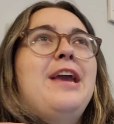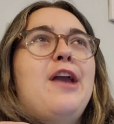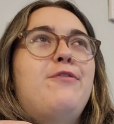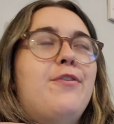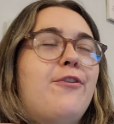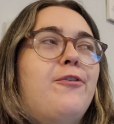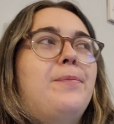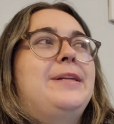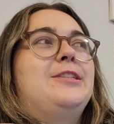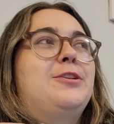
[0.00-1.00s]
if you've
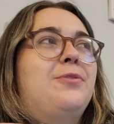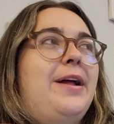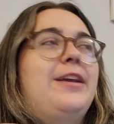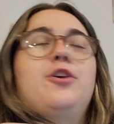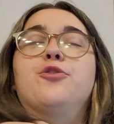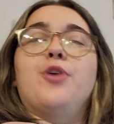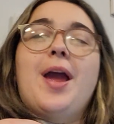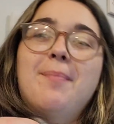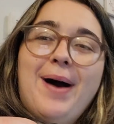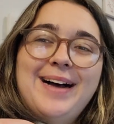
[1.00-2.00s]
ever been to like your
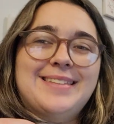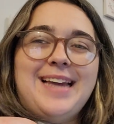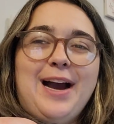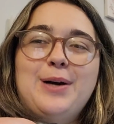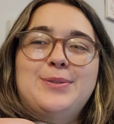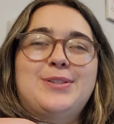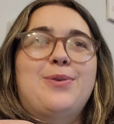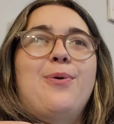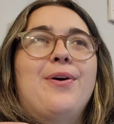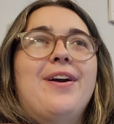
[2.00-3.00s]
grandma's house
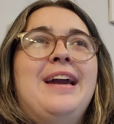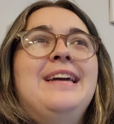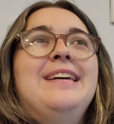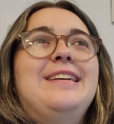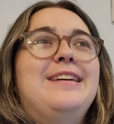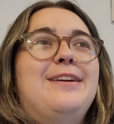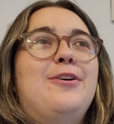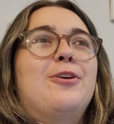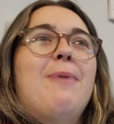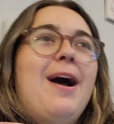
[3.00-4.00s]
or
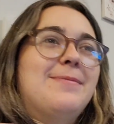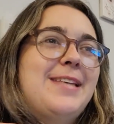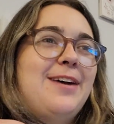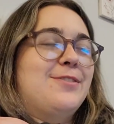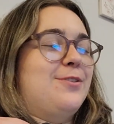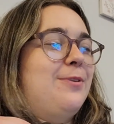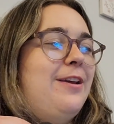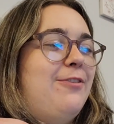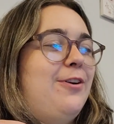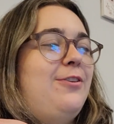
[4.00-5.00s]
your mom's house or
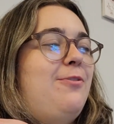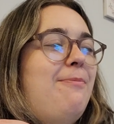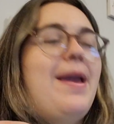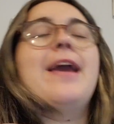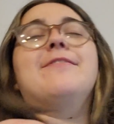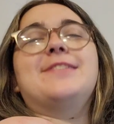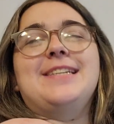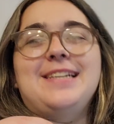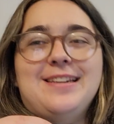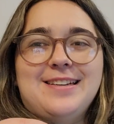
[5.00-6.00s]
whatever, you may have
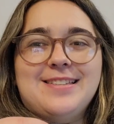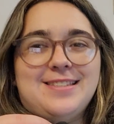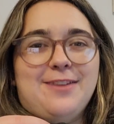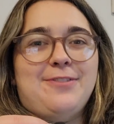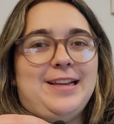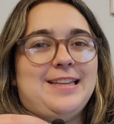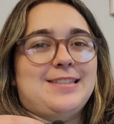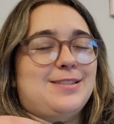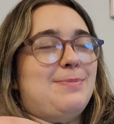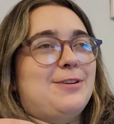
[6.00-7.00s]
seen stuff like
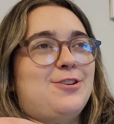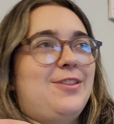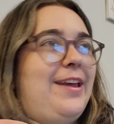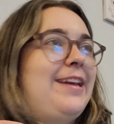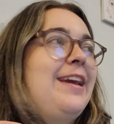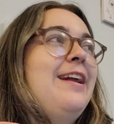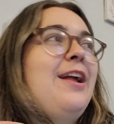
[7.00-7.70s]
this, especially in like